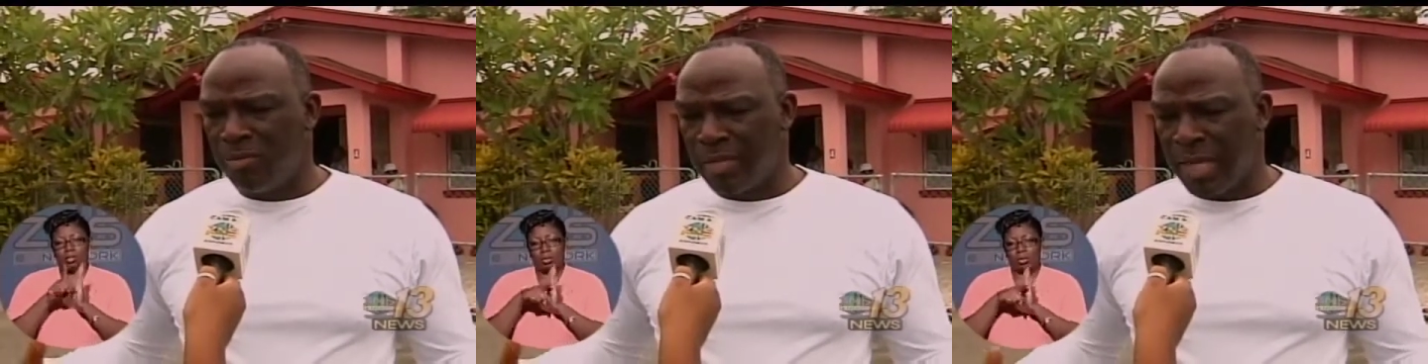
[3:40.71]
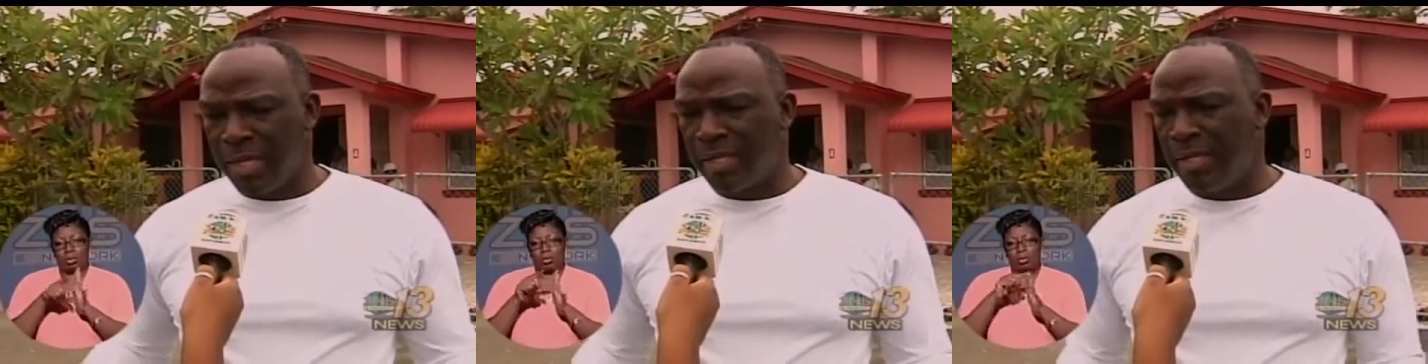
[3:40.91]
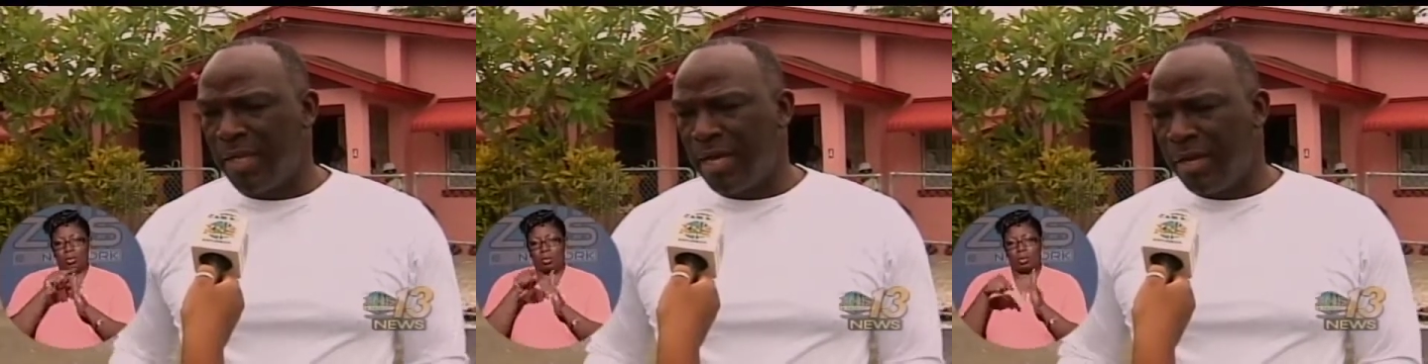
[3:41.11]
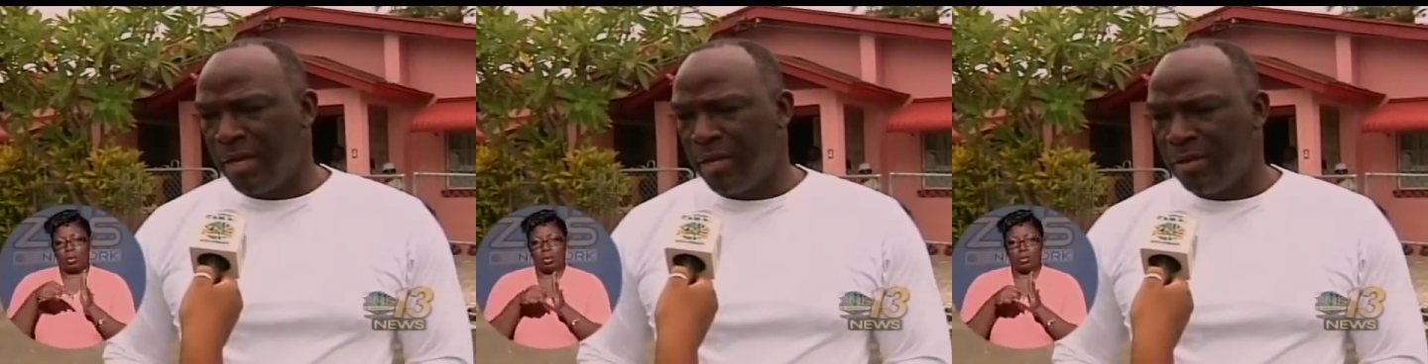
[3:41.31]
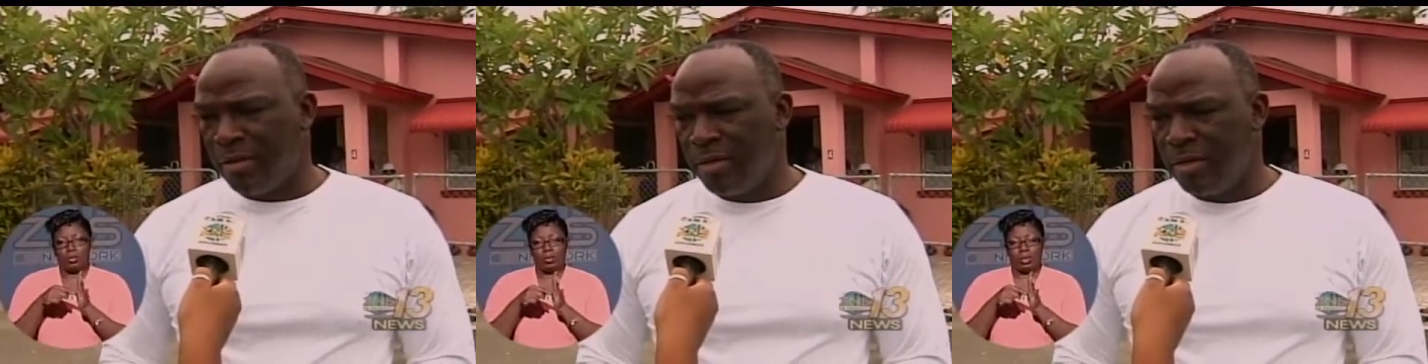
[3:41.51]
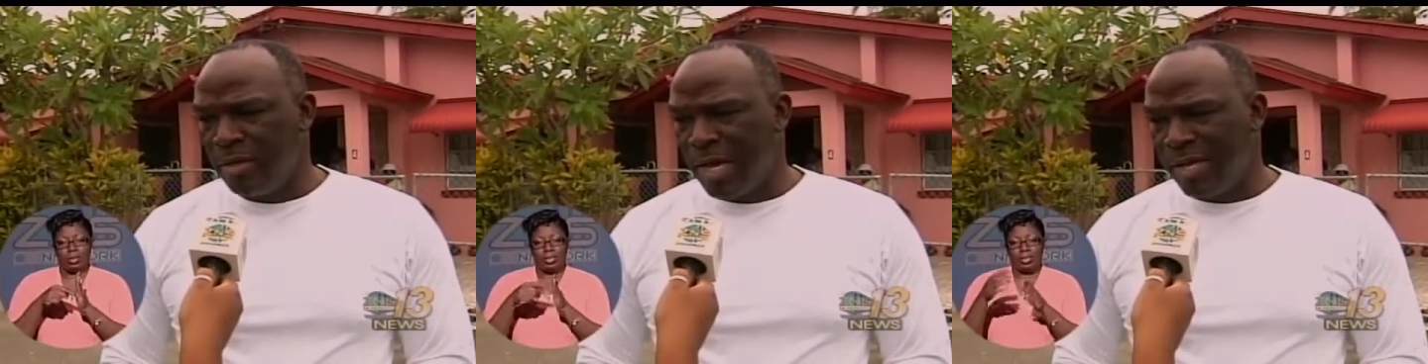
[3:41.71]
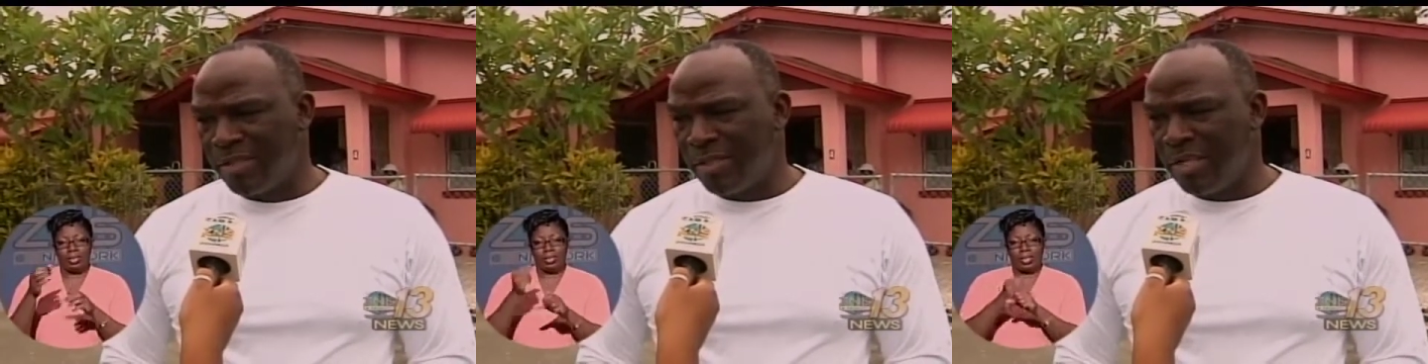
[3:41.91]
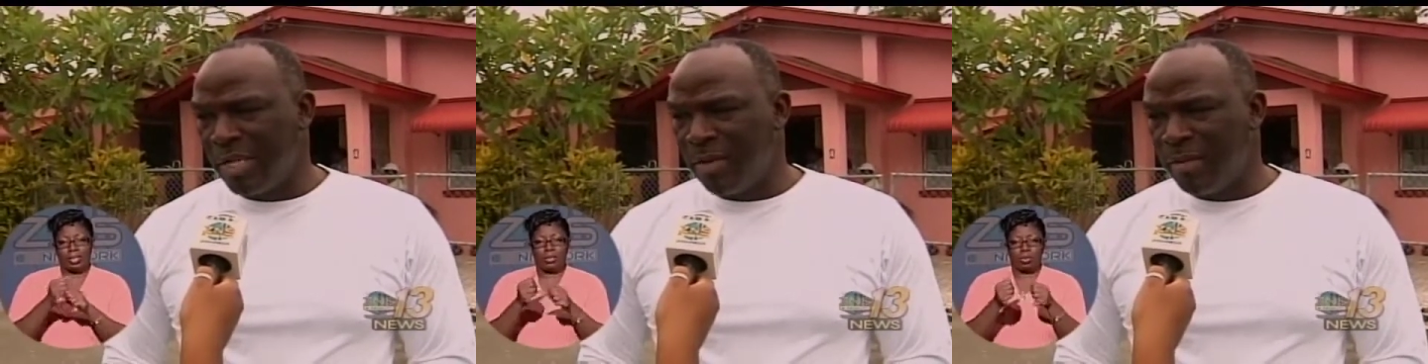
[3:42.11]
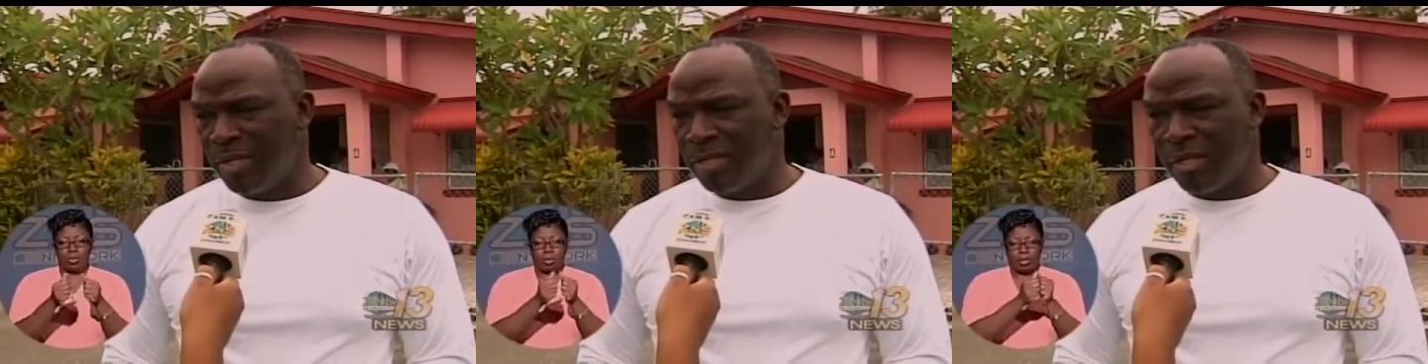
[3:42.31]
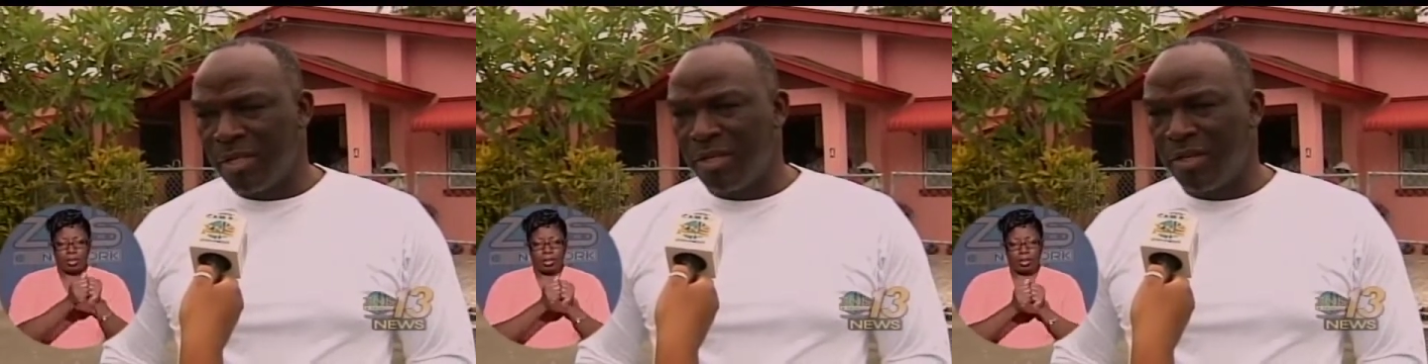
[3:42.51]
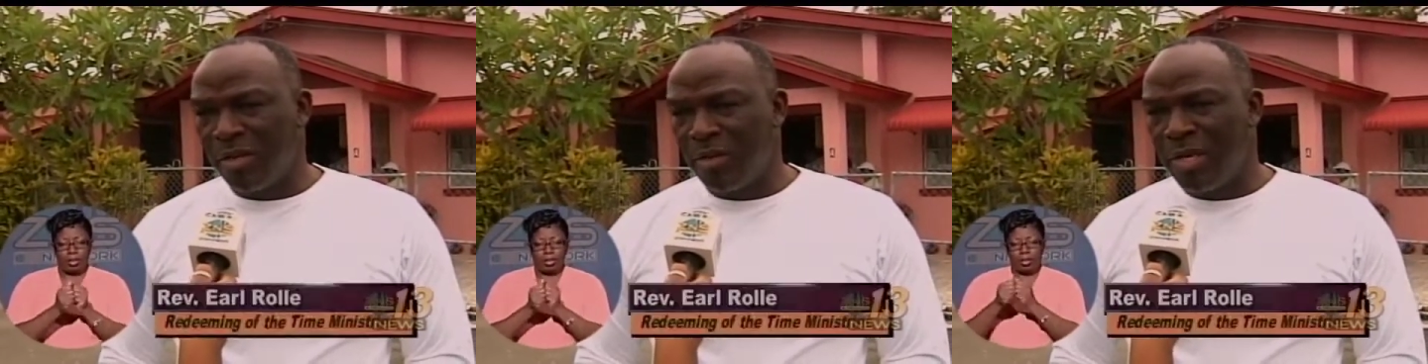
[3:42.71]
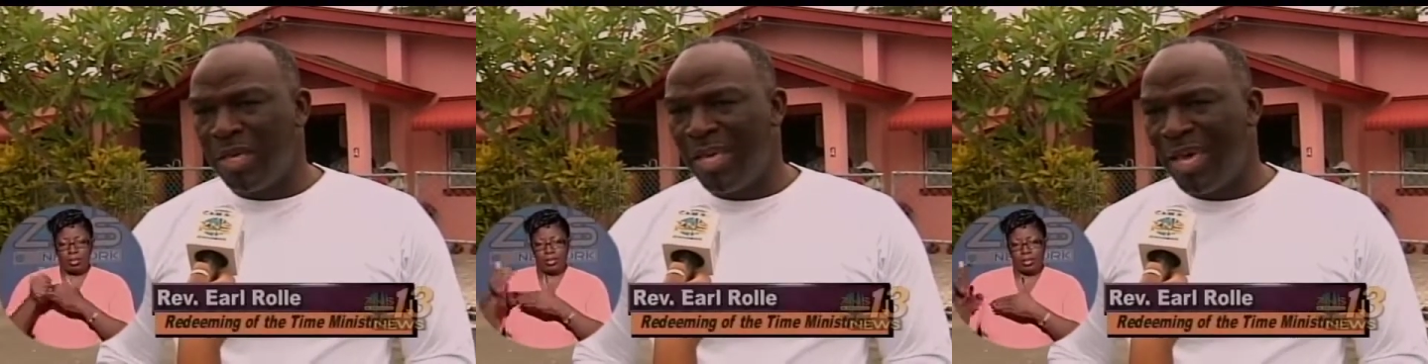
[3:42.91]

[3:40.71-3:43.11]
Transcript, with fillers: get together as neighbors and, you know,